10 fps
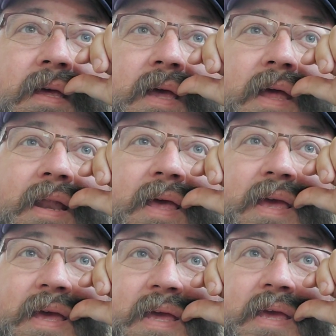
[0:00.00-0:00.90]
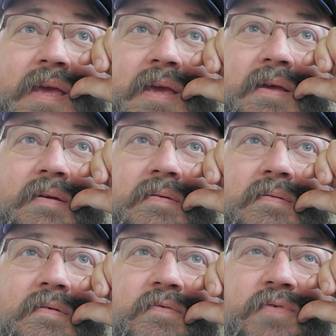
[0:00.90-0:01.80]
And he,
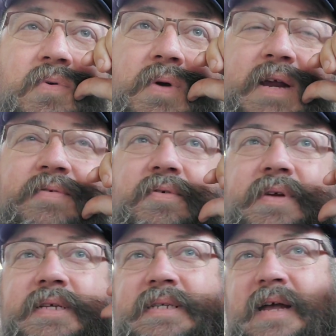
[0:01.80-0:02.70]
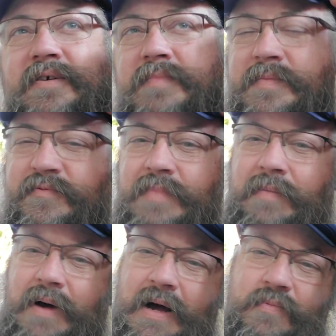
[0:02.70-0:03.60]
for whatever reason, I don't remember if my
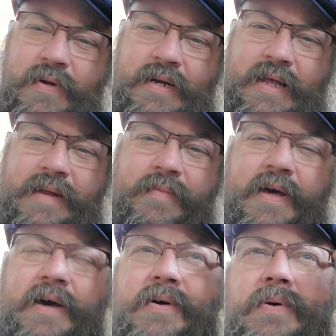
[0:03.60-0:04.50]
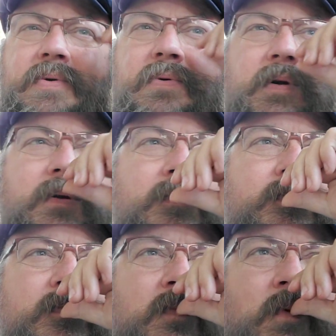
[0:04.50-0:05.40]
mom wouldn't let him go or
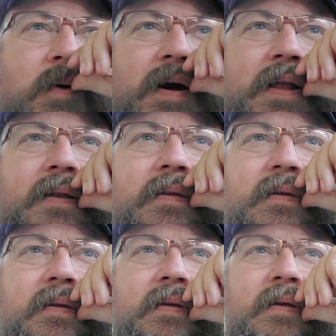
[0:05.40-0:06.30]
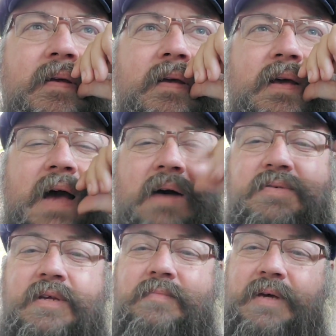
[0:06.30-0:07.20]
what, I was
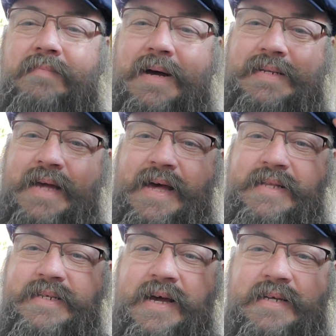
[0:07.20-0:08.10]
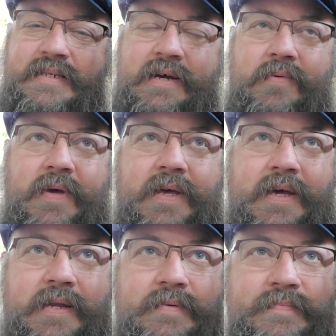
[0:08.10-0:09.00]
going to be at my dad's house that weekend,